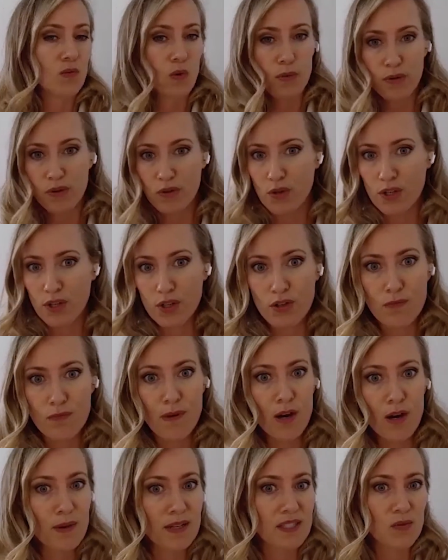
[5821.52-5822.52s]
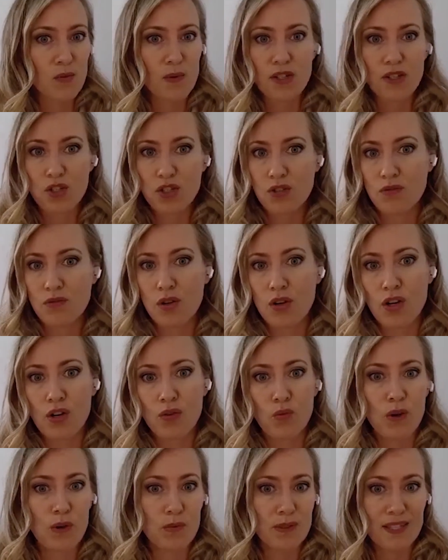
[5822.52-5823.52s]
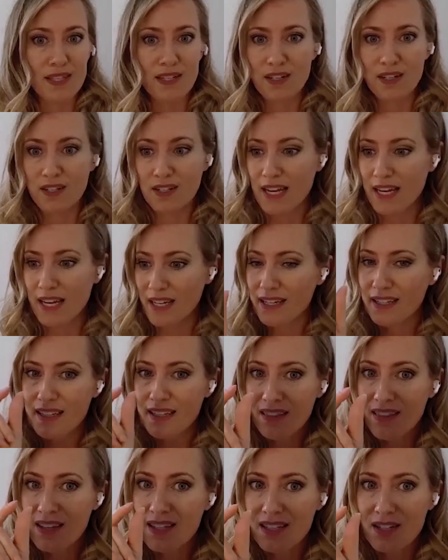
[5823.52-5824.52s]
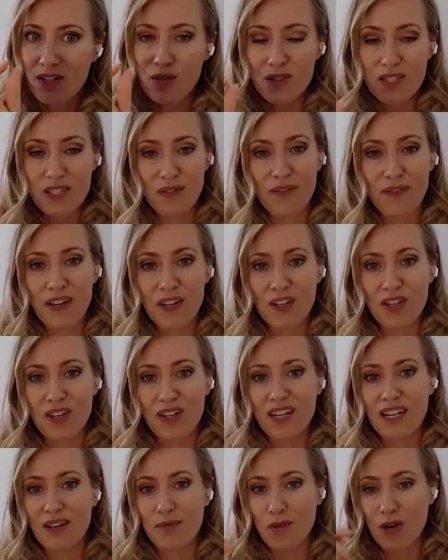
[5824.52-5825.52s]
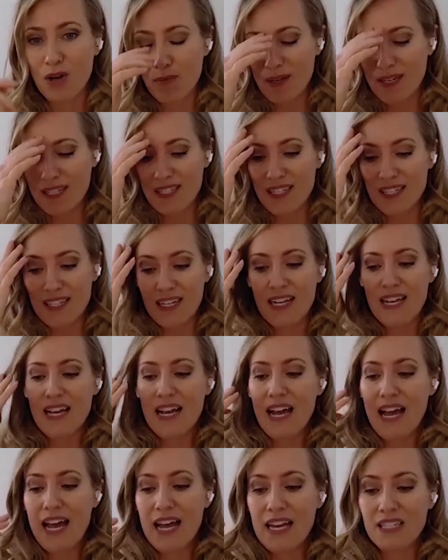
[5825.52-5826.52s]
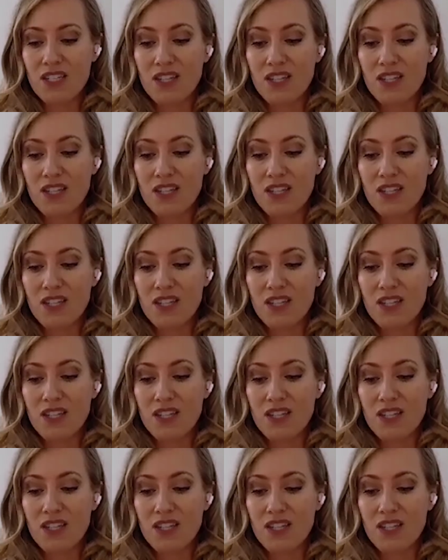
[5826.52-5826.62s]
what were the critical moments? What did you learn? What was their like this close to failure kind of moment? And, sure.